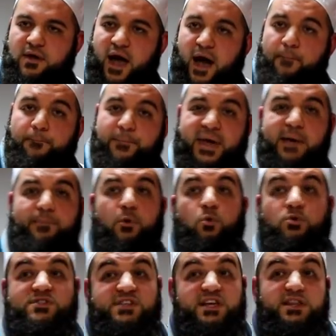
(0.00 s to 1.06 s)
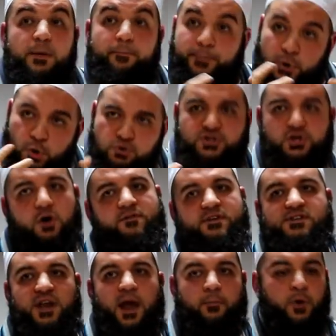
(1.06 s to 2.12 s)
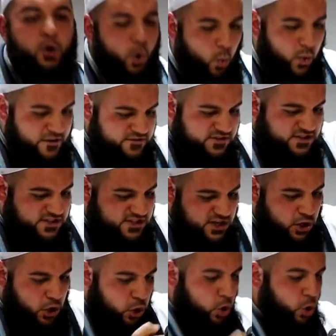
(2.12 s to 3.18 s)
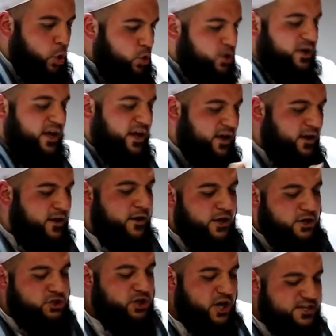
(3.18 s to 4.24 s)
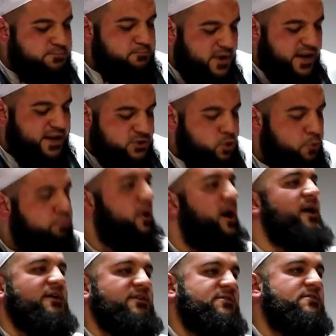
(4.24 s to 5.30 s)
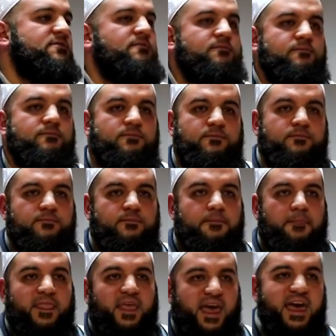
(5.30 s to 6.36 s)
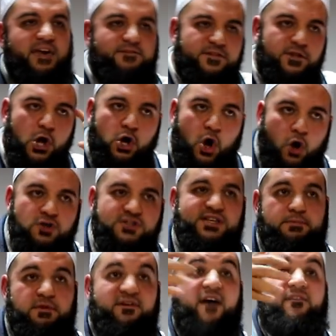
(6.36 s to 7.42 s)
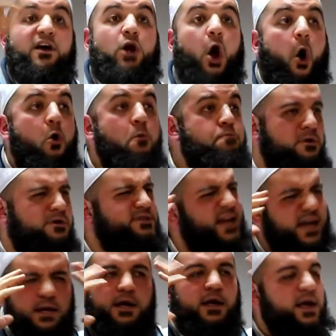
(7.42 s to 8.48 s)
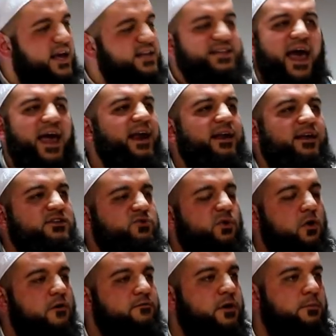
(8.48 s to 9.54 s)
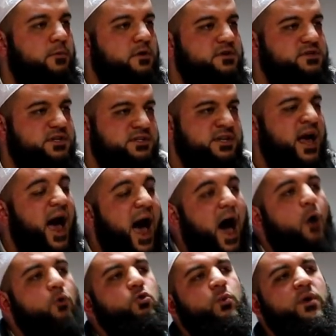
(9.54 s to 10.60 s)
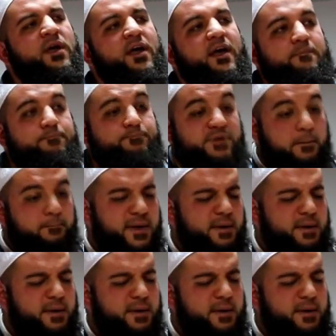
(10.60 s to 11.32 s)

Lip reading: And people will see the beauty of Islam. We've secluded it just merely to prayers. Even the concept of having an open date is alien to a lot of communities. How do we, some